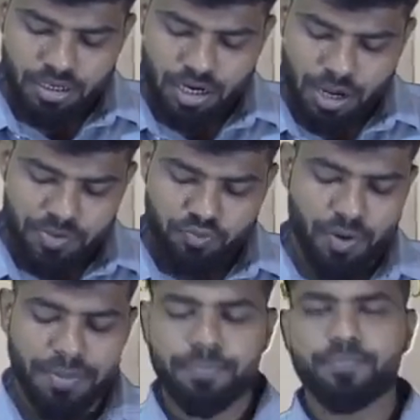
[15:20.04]

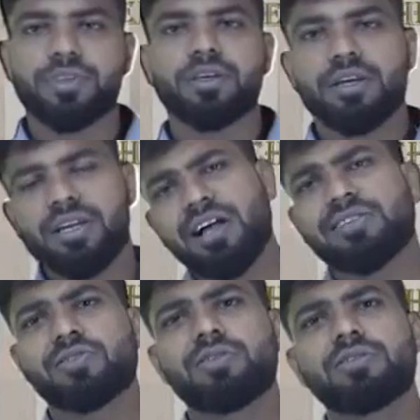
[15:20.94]
Ramaswamy. He
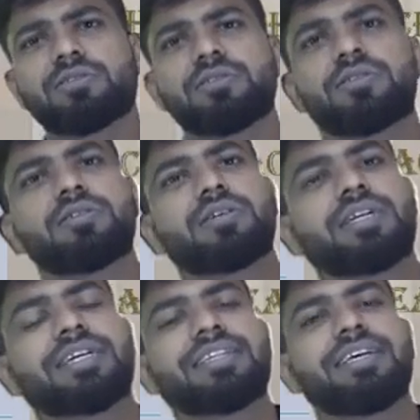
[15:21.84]
also
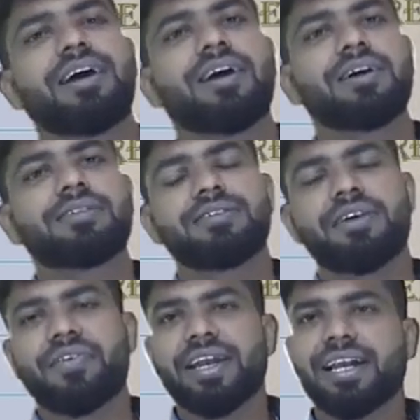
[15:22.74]
written the CA
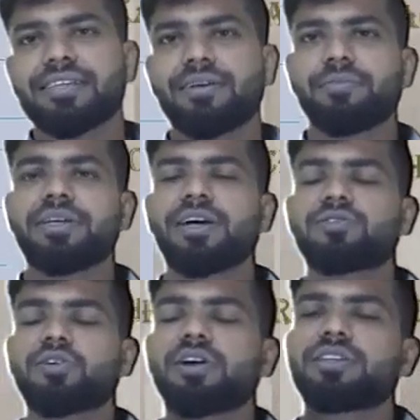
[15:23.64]
final exam. He
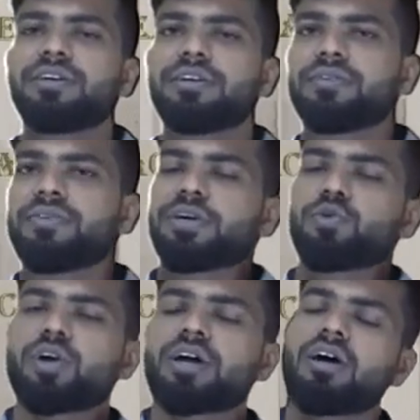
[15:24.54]
also got the very
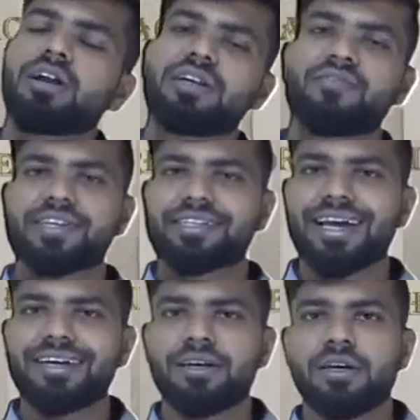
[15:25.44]
good rank, all India first
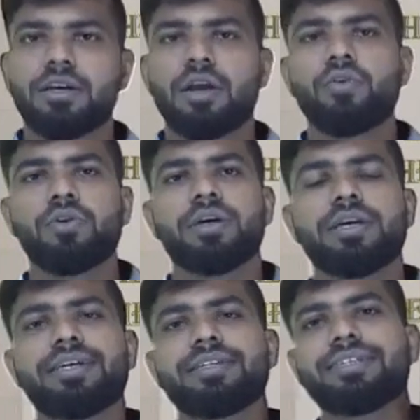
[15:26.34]
rank. Now
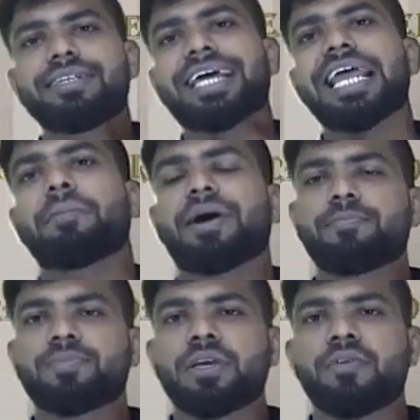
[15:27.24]
he is in dilemma
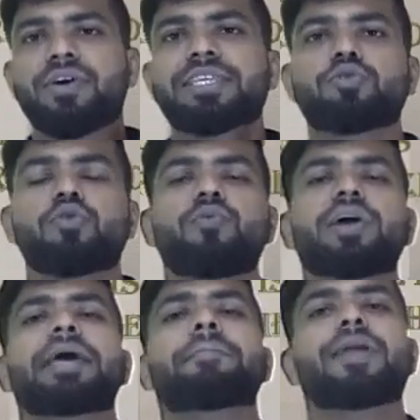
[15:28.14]
whether to go
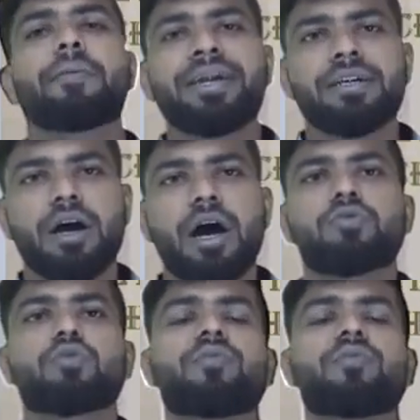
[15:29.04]
for employment or to go